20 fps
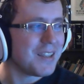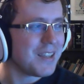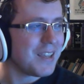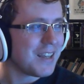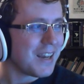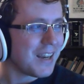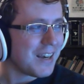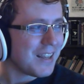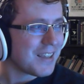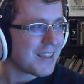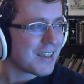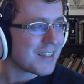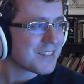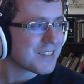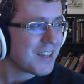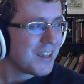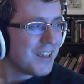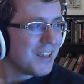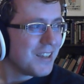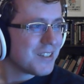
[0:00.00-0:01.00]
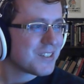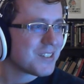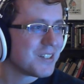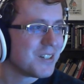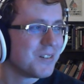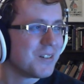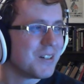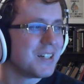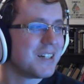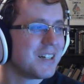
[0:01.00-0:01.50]
In any case,
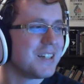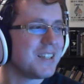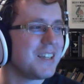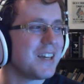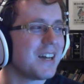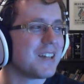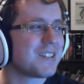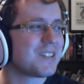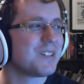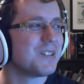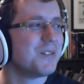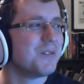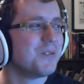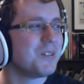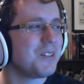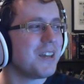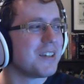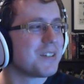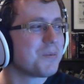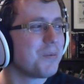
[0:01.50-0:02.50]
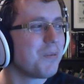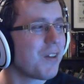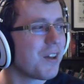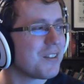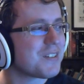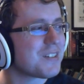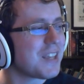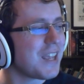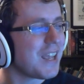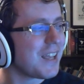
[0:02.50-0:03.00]
so yeah, so yes, we've got
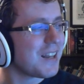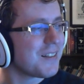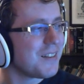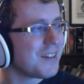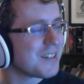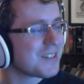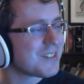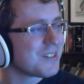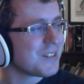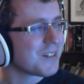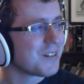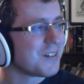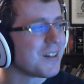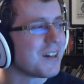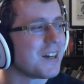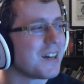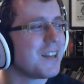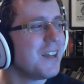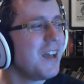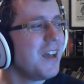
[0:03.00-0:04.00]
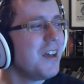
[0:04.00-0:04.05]
Sandglass Juggernaut.